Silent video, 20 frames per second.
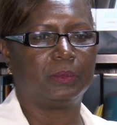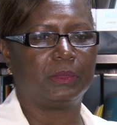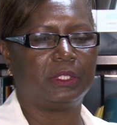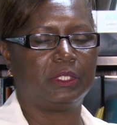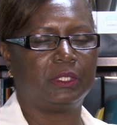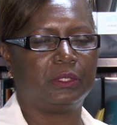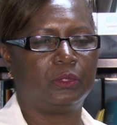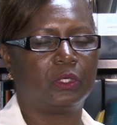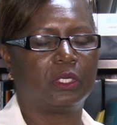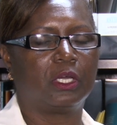
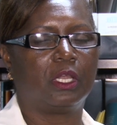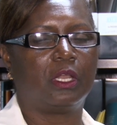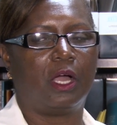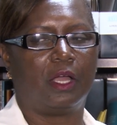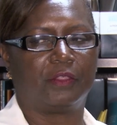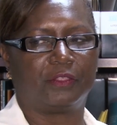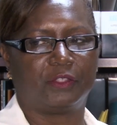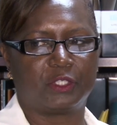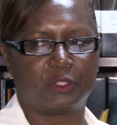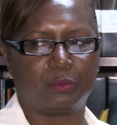local
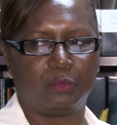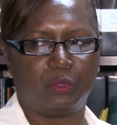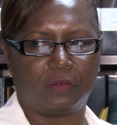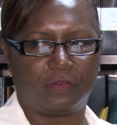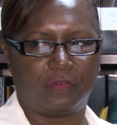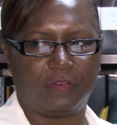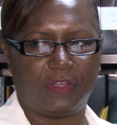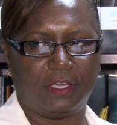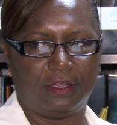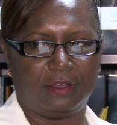authors book
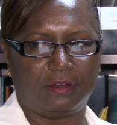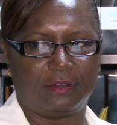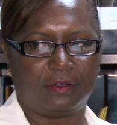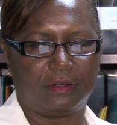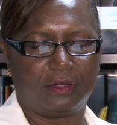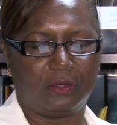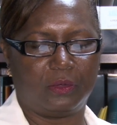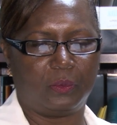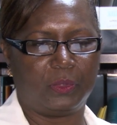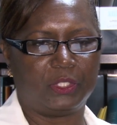fair,
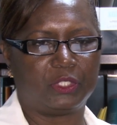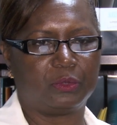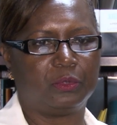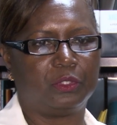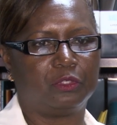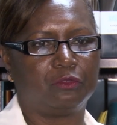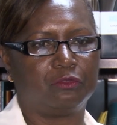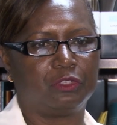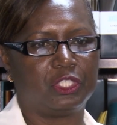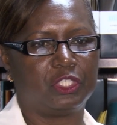which
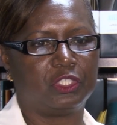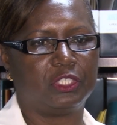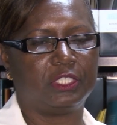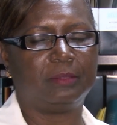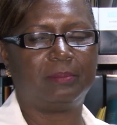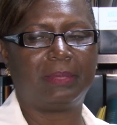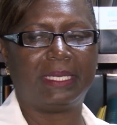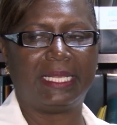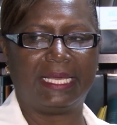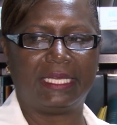we originally
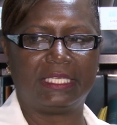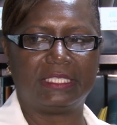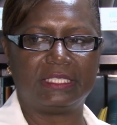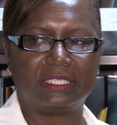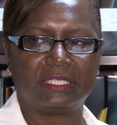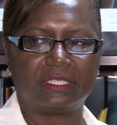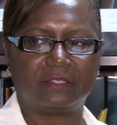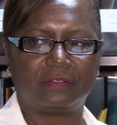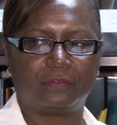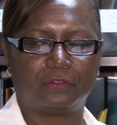
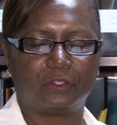planned